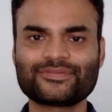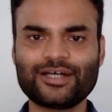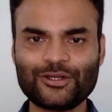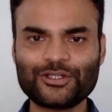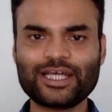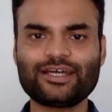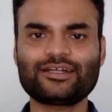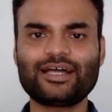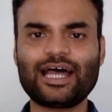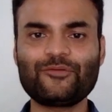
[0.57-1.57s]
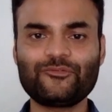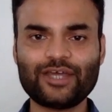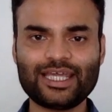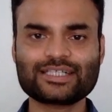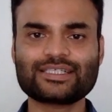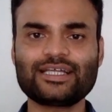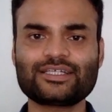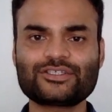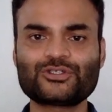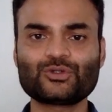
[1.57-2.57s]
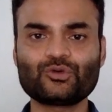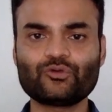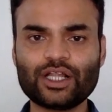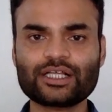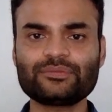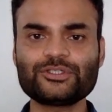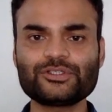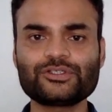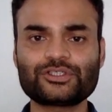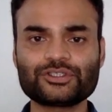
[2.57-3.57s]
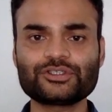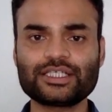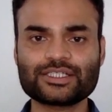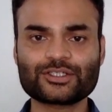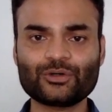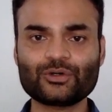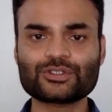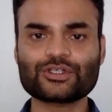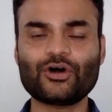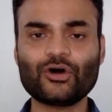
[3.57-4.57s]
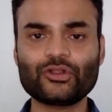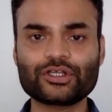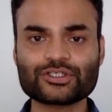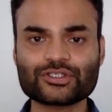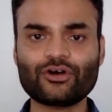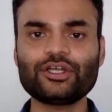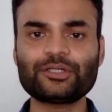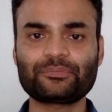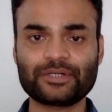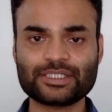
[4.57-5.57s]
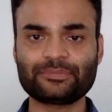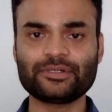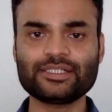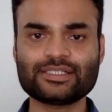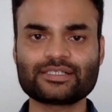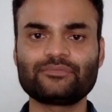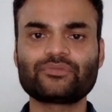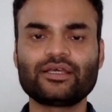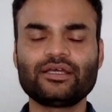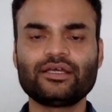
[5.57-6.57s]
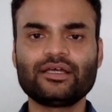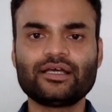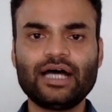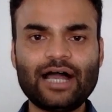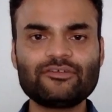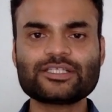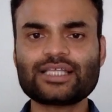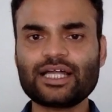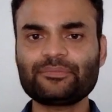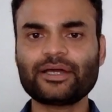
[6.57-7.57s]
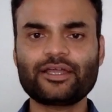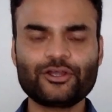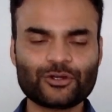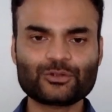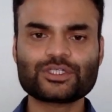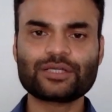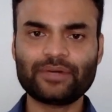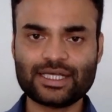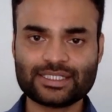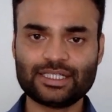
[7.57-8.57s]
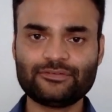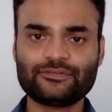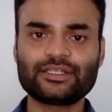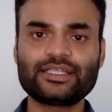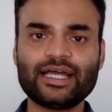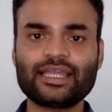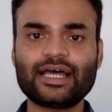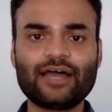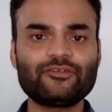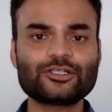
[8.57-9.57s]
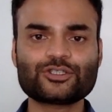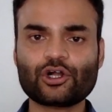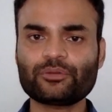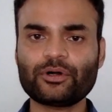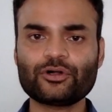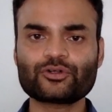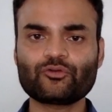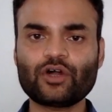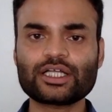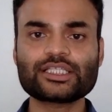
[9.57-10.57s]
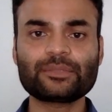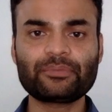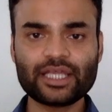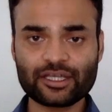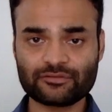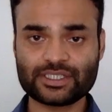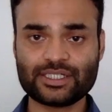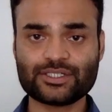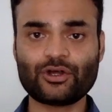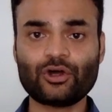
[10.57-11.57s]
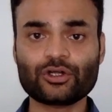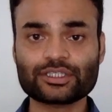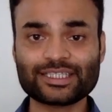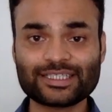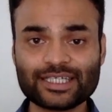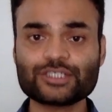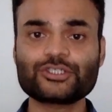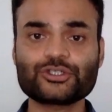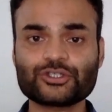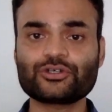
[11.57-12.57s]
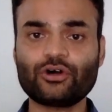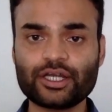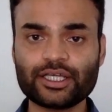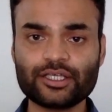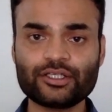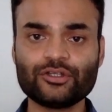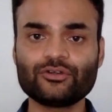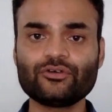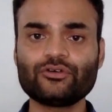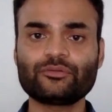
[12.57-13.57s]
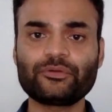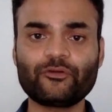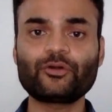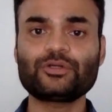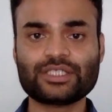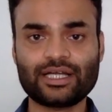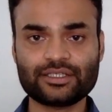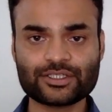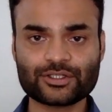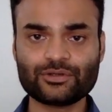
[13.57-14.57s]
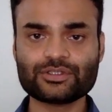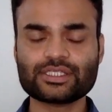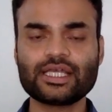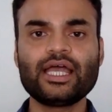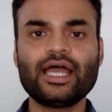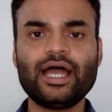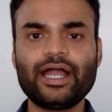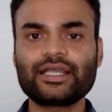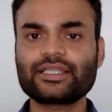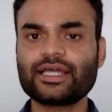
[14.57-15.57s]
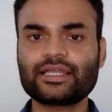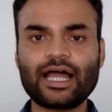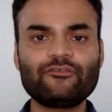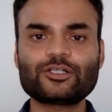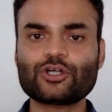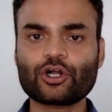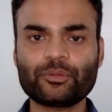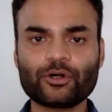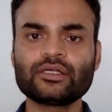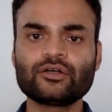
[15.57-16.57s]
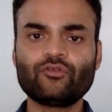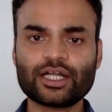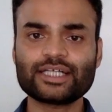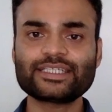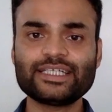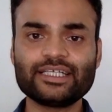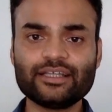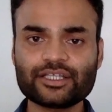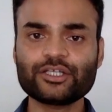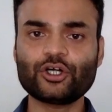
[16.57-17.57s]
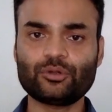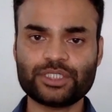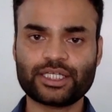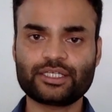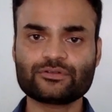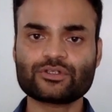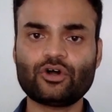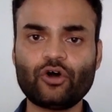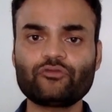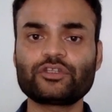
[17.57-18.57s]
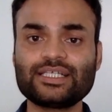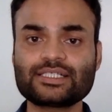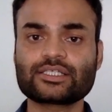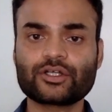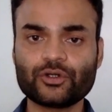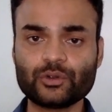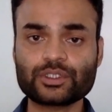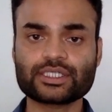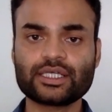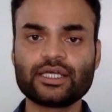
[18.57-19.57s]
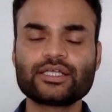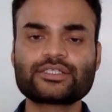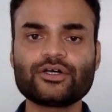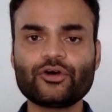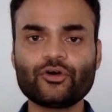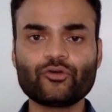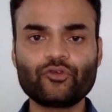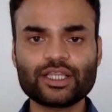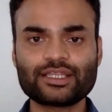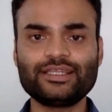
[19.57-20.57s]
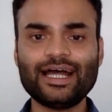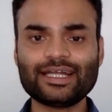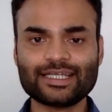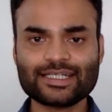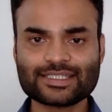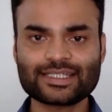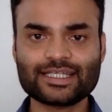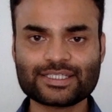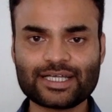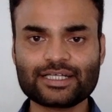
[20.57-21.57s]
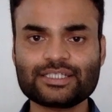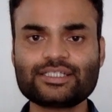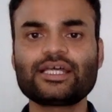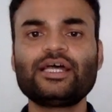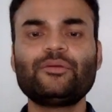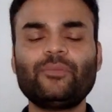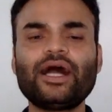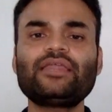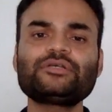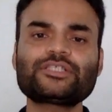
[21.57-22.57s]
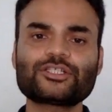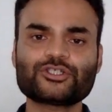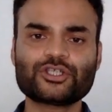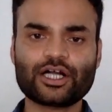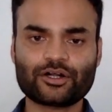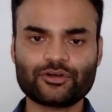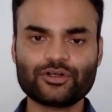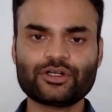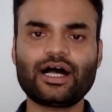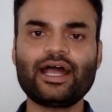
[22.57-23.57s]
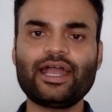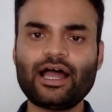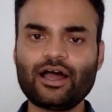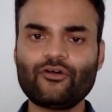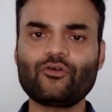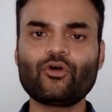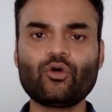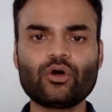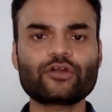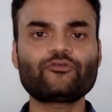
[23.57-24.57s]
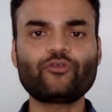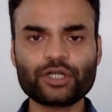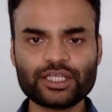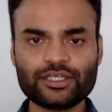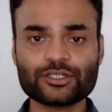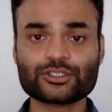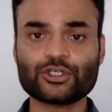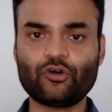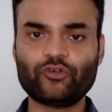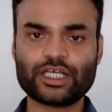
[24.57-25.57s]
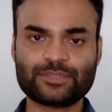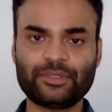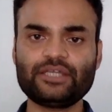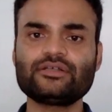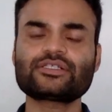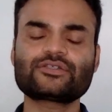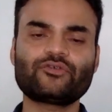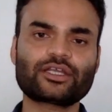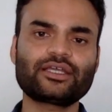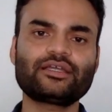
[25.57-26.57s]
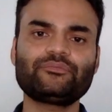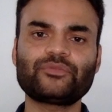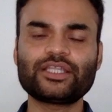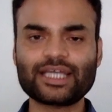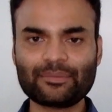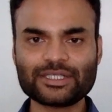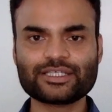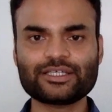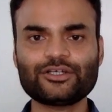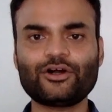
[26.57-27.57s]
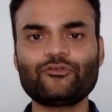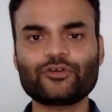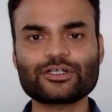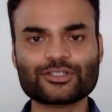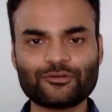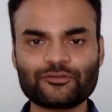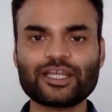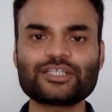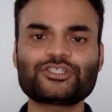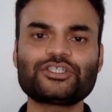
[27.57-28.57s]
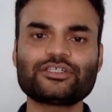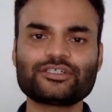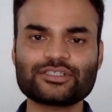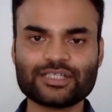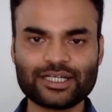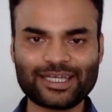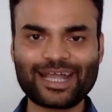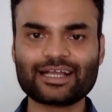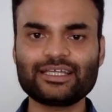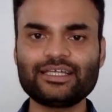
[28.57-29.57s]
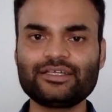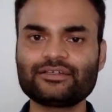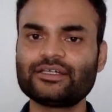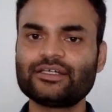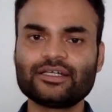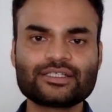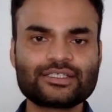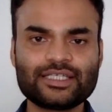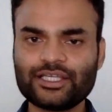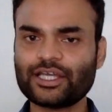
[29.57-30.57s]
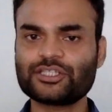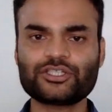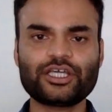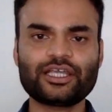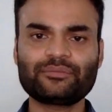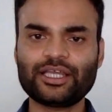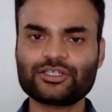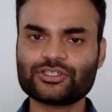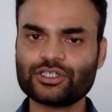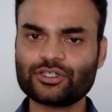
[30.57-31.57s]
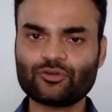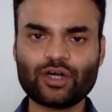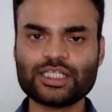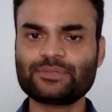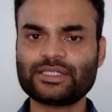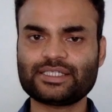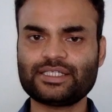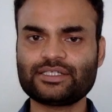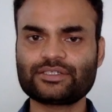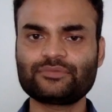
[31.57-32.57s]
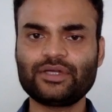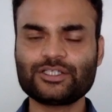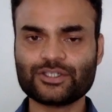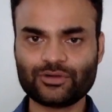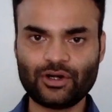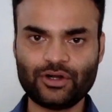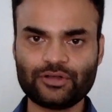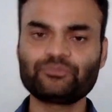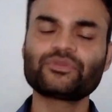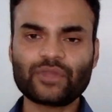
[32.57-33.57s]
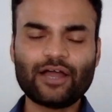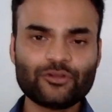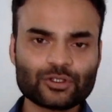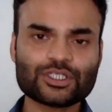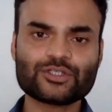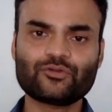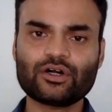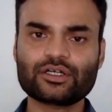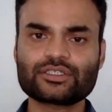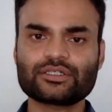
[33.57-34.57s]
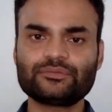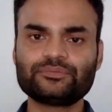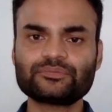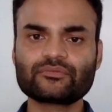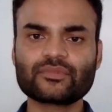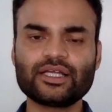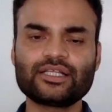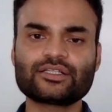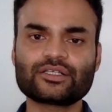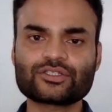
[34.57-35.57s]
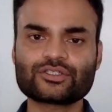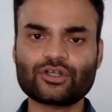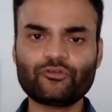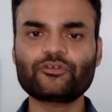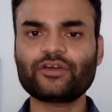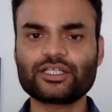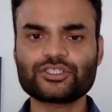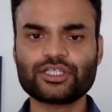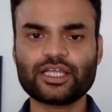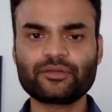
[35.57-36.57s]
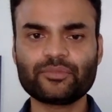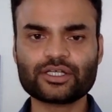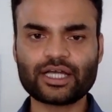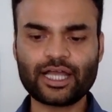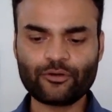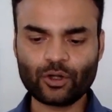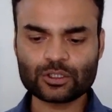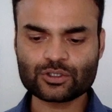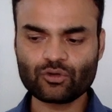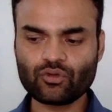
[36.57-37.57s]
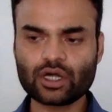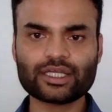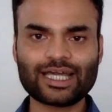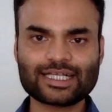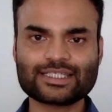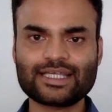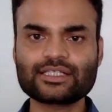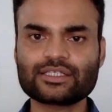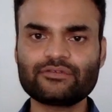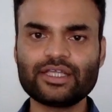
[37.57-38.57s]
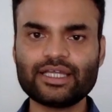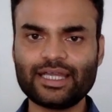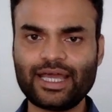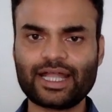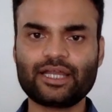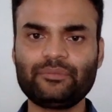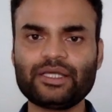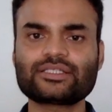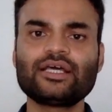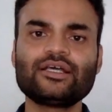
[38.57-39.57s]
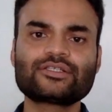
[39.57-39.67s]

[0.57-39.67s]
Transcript: Hello there, I'm very excited to welcome you to this course on solid principles. I will start by introducing myself, then I will talk about what are the prerequisites or the things you should already know before you start this course, and then I will talk about what are the learning objectives of this course. So with that, let's get started. My name is Arjun Thakur. I have over 14 years of experience working in the capacity of a software engineer, a tech lead, senior engineering manager, vice president, and so on. I have not just worked in software engineering, but I have also worked extensively in academics.